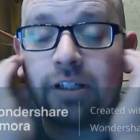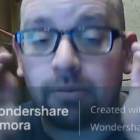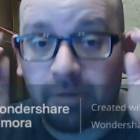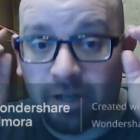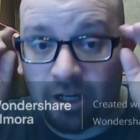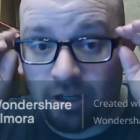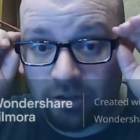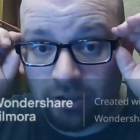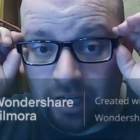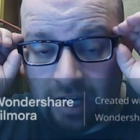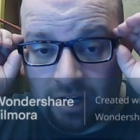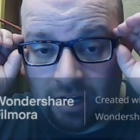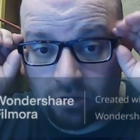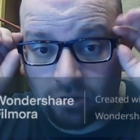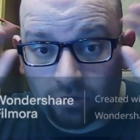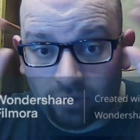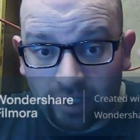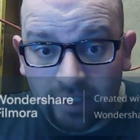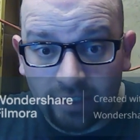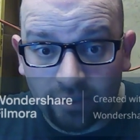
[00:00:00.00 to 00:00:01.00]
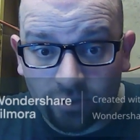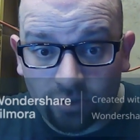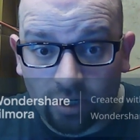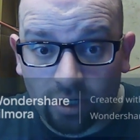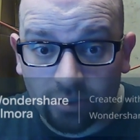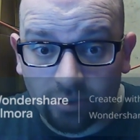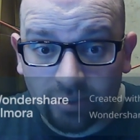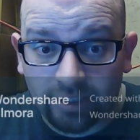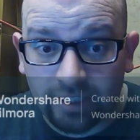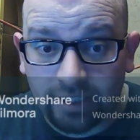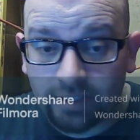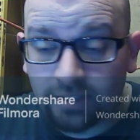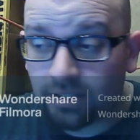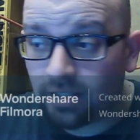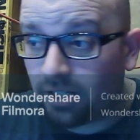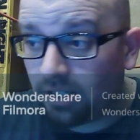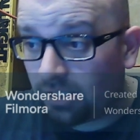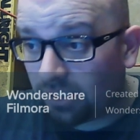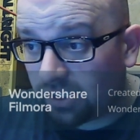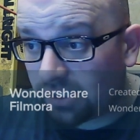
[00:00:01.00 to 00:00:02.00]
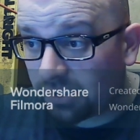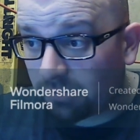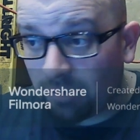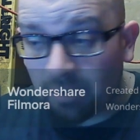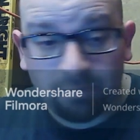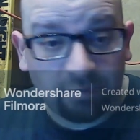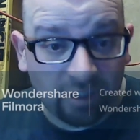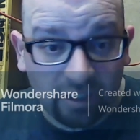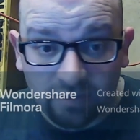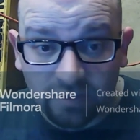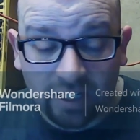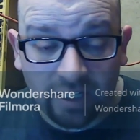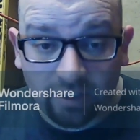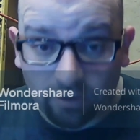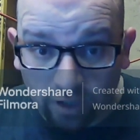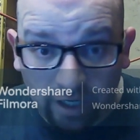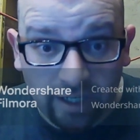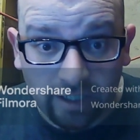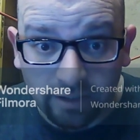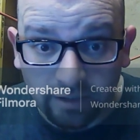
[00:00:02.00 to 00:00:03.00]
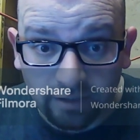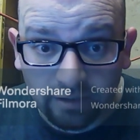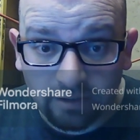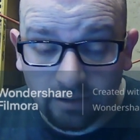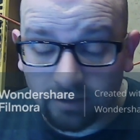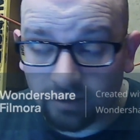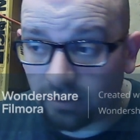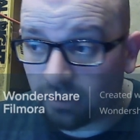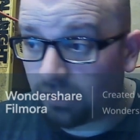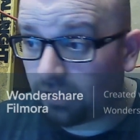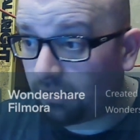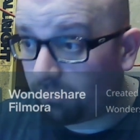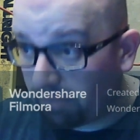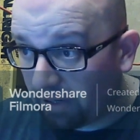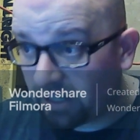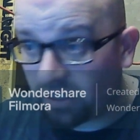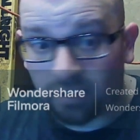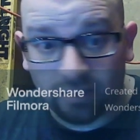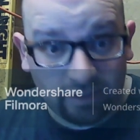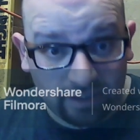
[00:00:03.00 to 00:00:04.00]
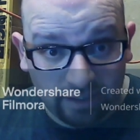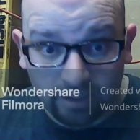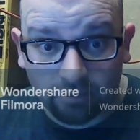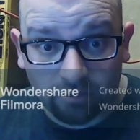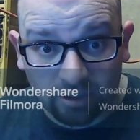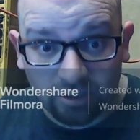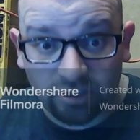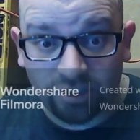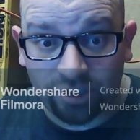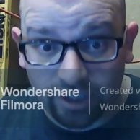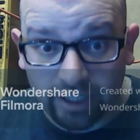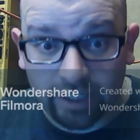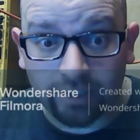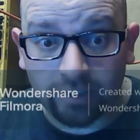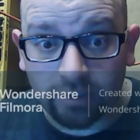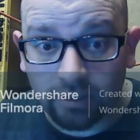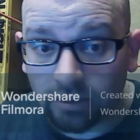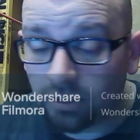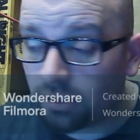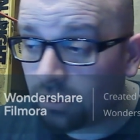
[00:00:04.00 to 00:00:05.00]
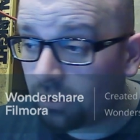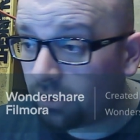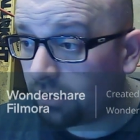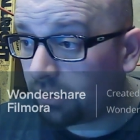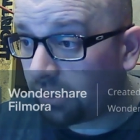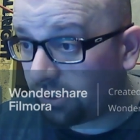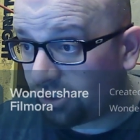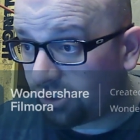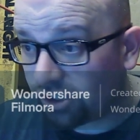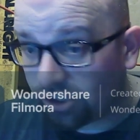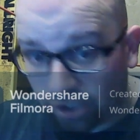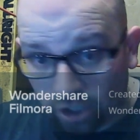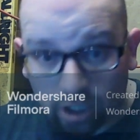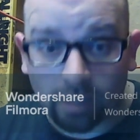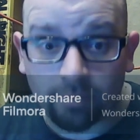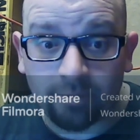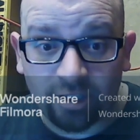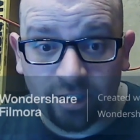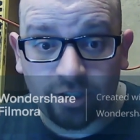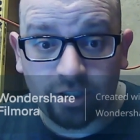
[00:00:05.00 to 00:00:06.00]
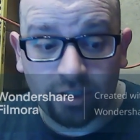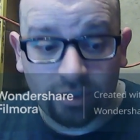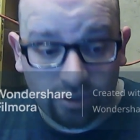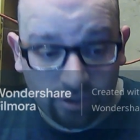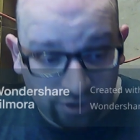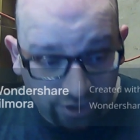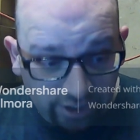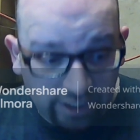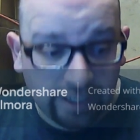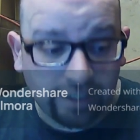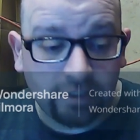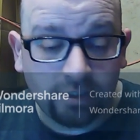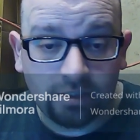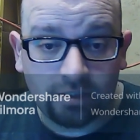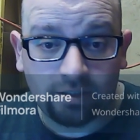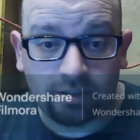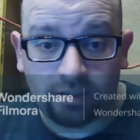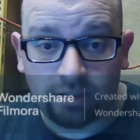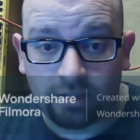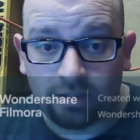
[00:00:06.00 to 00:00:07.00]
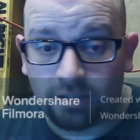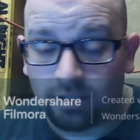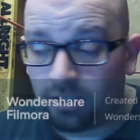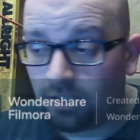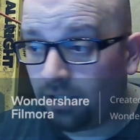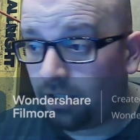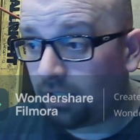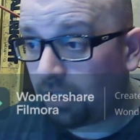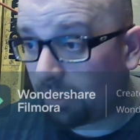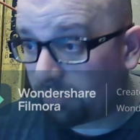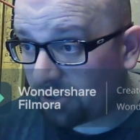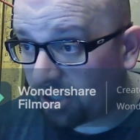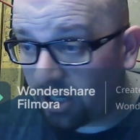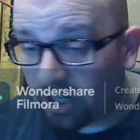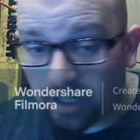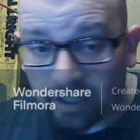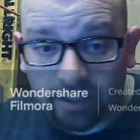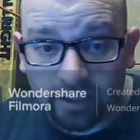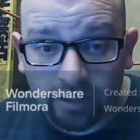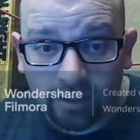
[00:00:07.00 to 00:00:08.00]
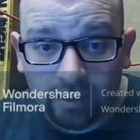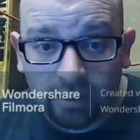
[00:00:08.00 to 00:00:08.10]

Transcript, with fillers: about how great Toronto is because the Maple Leafs ain't great. Apparently, they're really shit. They're just garbage. They're shit. I'm sorry.